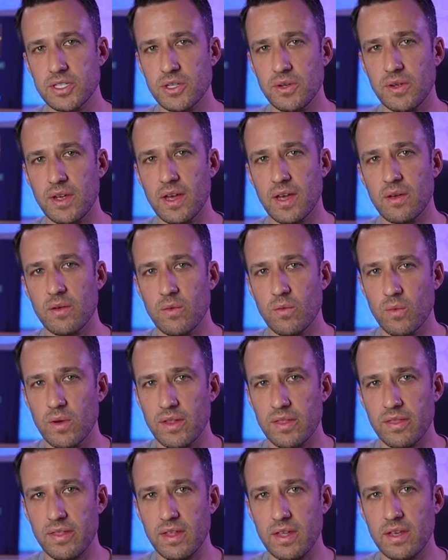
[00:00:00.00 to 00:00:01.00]
you get
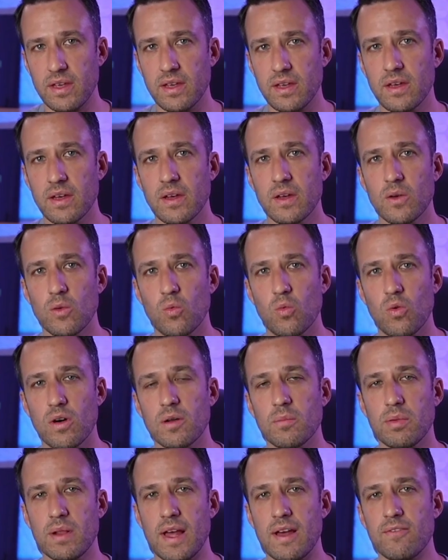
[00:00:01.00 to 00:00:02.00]
with the
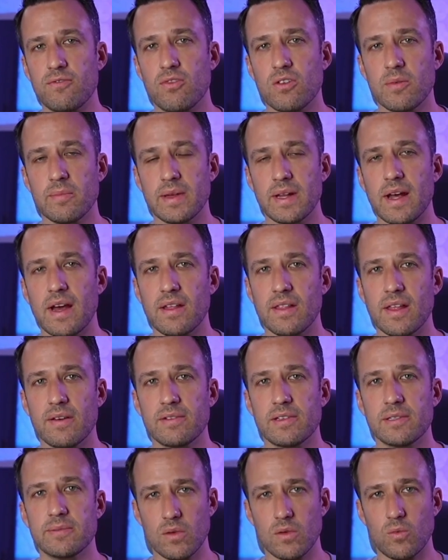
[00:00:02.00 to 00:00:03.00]
one platform in high
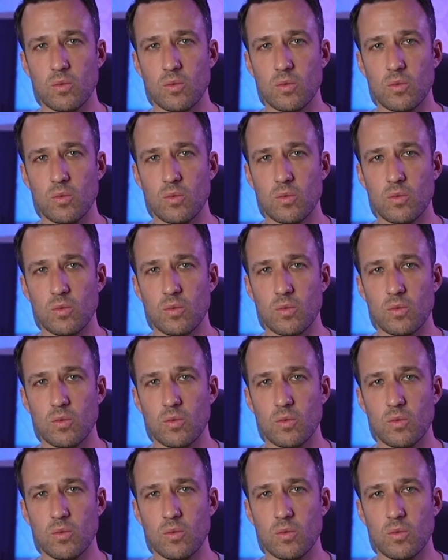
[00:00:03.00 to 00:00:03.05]
level.